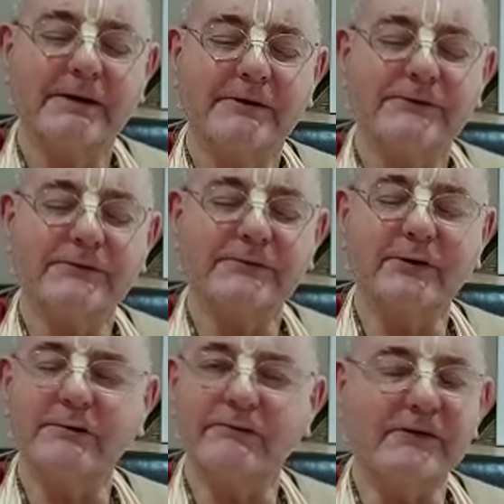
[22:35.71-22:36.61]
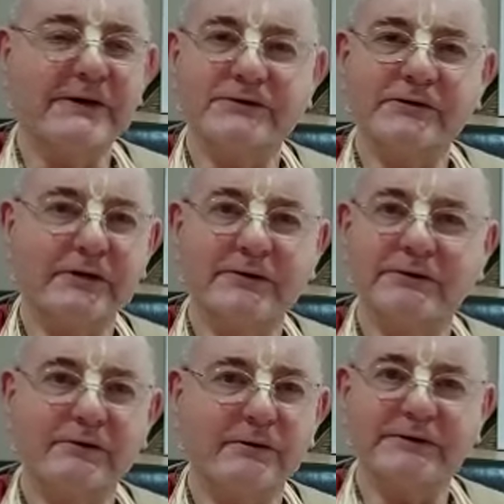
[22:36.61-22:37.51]
So don't venture
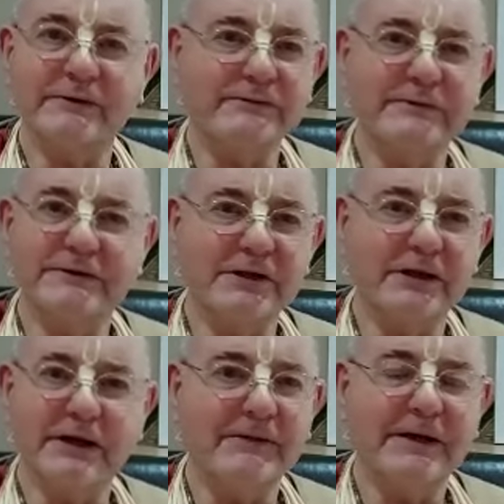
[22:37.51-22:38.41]
into rasa vichar